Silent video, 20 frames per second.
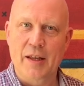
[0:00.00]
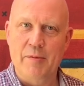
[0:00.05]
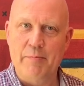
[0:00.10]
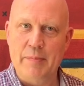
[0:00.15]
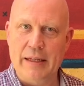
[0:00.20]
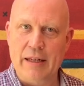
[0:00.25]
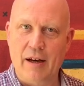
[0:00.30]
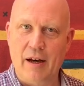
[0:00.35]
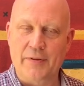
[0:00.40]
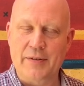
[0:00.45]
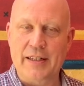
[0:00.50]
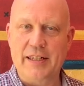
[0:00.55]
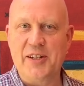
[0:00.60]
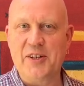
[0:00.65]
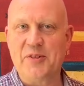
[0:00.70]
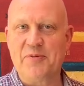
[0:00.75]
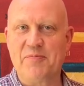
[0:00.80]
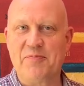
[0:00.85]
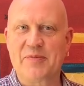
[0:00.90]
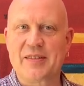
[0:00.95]
mid
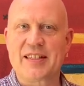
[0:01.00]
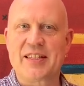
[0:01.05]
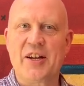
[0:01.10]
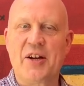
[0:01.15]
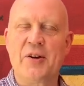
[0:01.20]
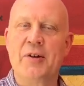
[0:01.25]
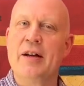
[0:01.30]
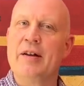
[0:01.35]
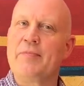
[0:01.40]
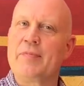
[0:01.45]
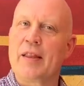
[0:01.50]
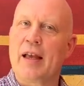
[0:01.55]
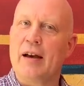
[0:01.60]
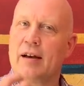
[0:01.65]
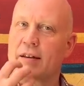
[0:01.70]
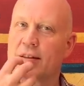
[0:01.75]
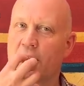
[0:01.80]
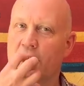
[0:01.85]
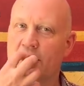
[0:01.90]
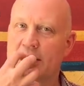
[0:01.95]
afternoon. So
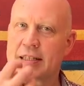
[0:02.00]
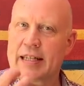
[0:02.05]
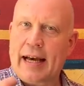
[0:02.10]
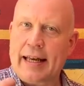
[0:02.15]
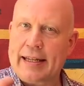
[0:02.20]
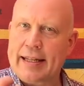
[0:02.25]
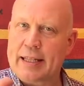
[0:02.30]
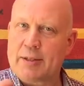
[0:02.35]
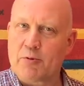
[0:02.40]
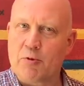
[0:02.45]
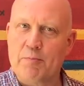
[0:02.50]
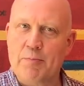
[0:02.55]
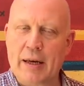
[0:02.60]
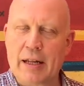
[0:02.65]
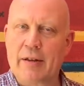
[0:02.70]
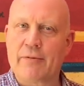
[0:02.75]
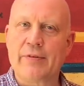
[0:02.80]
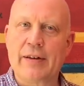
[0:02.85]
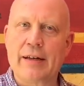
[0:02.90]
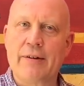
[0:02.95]
uh, those tannins will
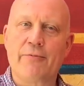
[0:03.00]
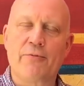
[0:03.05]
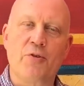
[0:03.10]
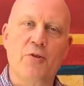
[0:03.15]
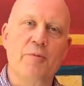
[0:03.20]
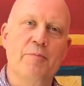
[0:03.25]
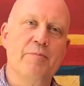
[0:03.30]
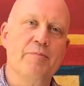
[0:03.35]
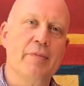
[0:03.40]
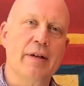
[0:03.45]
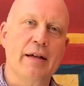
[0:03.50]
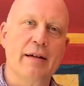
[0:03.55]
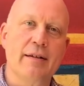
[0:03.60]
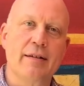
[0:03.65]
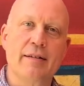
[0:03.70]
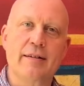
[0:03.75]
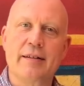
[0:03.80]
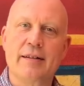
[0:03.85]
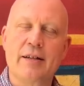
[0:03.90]
benefit from uh,